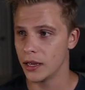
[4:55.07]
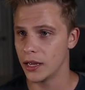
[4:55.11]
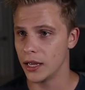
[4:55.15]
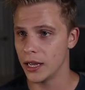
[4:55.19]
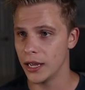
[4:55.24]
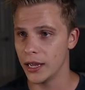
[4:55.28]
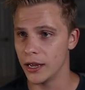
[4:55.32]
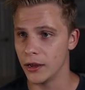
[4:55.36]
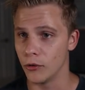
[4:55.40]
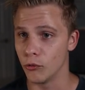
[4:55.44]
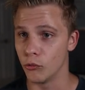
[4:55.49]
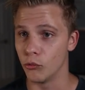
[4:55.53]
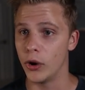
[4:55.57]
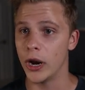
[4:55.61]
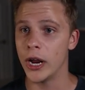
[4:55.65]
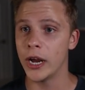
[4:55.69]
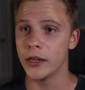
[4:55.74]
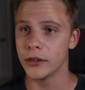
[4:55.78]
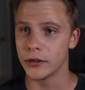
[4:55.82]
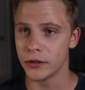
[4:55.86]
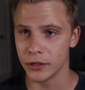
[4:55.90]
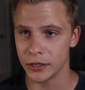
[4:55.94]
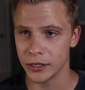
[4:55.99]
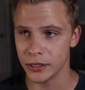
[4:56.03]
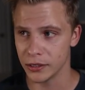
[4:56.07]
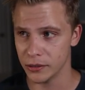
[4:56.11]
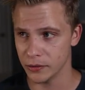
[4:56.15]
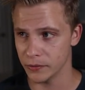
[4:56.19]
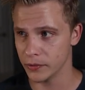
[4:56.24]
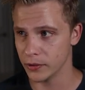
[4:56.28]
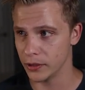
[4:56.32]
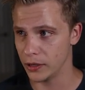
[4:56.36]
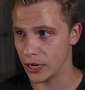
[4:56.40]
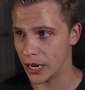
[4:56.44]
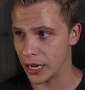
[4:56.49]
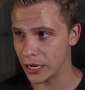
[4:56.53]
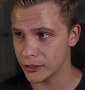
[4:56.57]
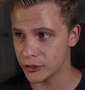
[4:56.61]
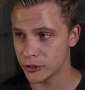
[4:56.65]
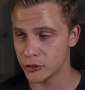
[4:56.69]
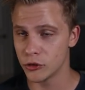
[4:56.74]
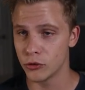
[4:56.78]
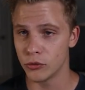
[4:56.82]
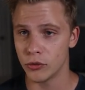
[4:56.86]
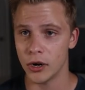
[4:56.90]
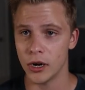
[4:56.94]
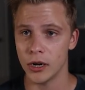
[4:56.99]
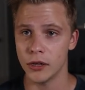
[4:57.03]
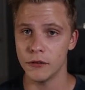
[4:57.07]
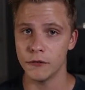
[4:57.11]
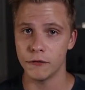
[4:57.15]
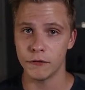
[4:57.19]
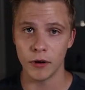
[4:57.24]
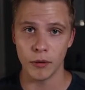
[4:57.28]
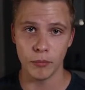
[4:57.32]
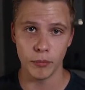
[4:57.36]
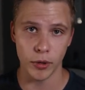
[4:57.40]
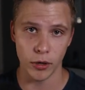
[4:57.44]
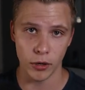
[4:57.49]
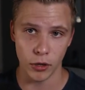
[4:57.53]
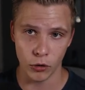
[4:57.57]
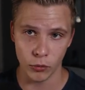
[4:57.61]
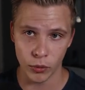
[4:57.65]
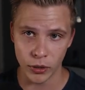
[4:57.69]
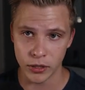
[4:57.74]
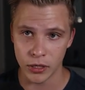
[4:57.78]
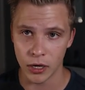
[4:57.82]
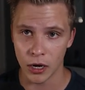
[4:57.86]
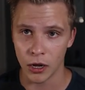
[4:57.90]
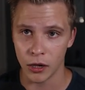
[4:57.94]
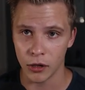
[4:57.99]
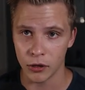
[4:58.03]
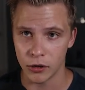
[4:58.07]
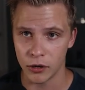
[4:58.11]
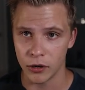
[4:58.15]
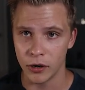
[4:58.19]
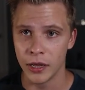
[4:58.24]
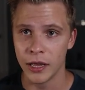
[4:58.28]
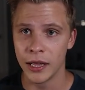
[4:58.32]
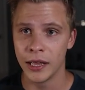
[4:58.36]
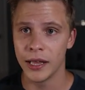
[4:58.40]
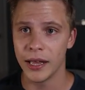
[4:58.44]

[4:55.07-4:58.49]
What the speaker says: It regularly likes to run from below $1